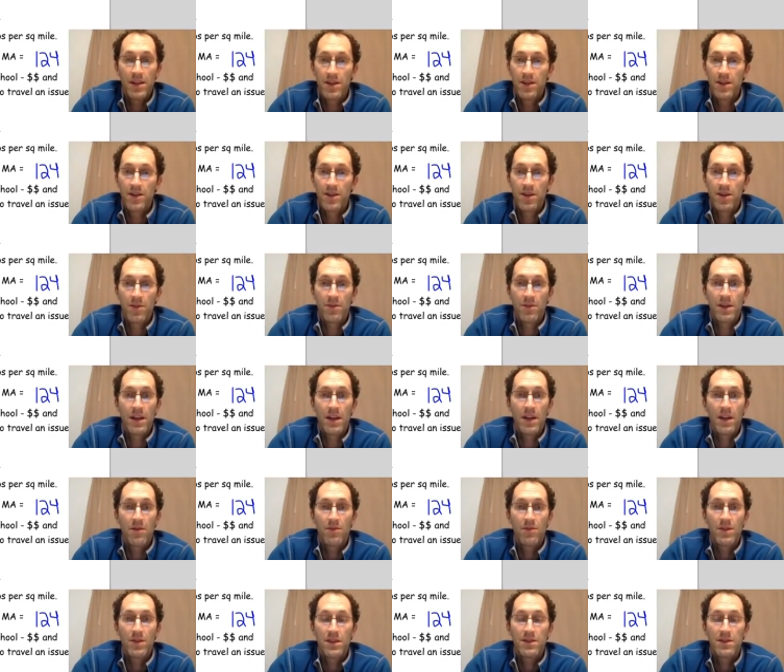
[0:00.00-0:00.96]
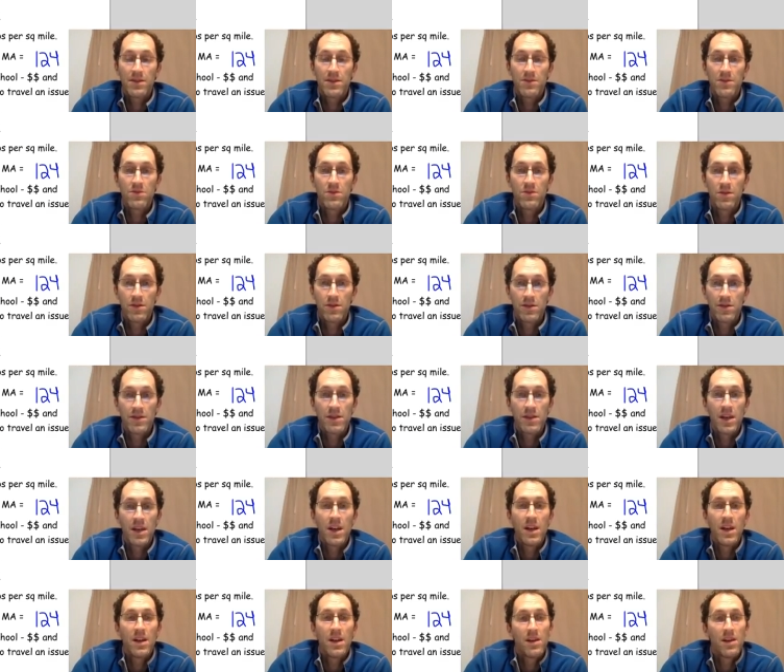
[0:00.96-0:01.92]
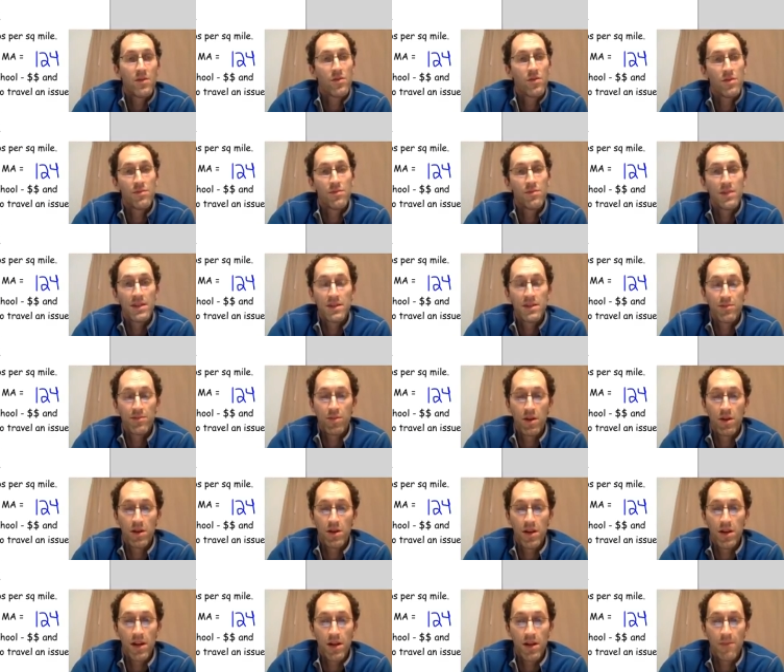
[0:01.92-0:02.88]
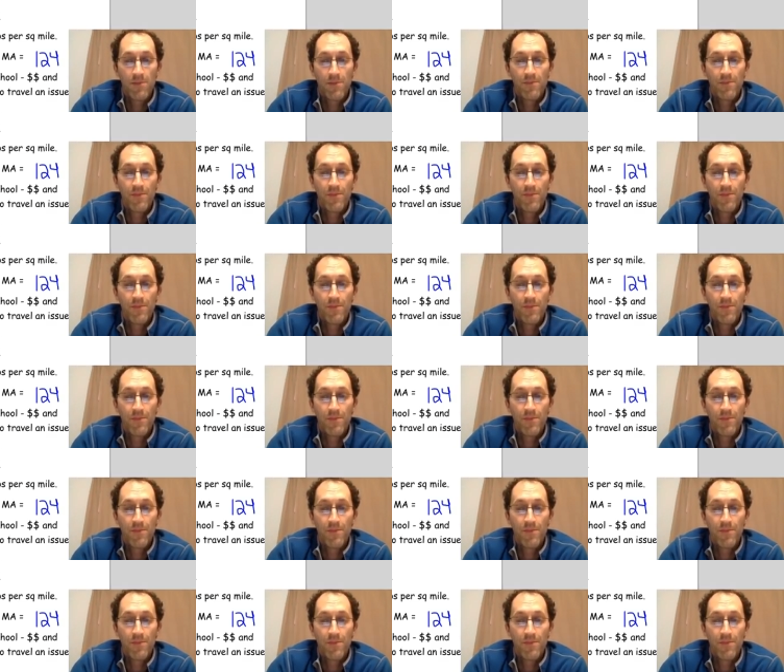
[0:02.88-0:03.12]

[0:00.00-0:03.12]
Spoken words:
determine how many schools will be sprung up.